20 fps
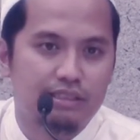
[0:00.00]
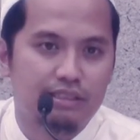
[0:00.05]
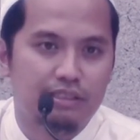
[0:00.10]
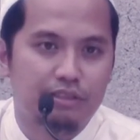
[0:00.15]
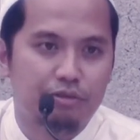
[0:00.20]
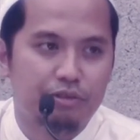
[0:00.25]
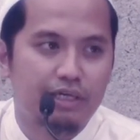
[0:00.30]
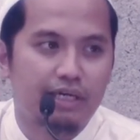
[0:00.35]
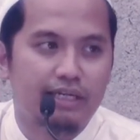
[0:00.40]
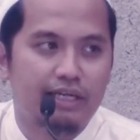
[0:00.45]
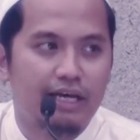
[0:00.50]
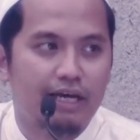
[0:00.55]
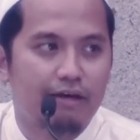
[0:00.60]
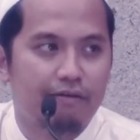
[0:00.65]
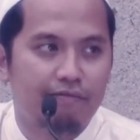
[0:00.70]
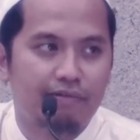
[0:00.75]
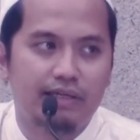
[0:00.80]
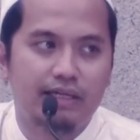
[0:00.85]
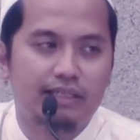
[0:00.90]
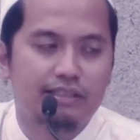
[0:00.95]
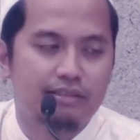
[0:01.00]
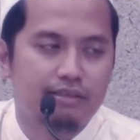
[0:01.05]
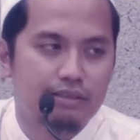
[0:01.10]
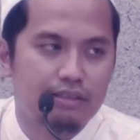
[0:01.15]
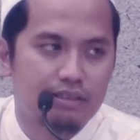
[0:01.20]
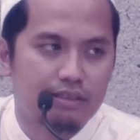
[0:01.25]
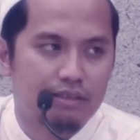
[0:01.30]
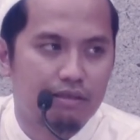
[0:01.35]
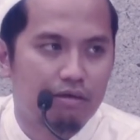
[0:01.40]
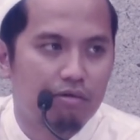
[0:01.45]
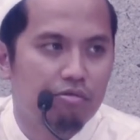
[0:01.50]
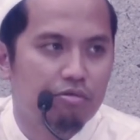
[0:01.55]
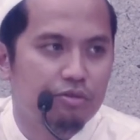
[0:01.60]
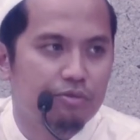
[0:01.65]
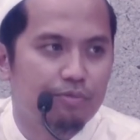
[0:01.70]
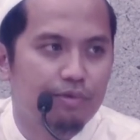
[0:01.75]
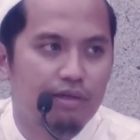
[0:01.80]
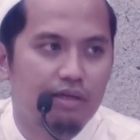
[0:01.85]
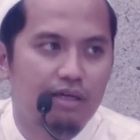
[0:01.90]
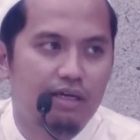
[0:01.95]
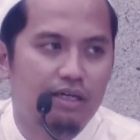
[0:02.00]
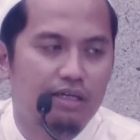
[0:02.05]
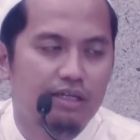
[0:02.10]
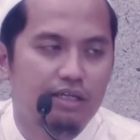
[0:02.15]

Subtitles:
You can have an accident, na'udhu billah.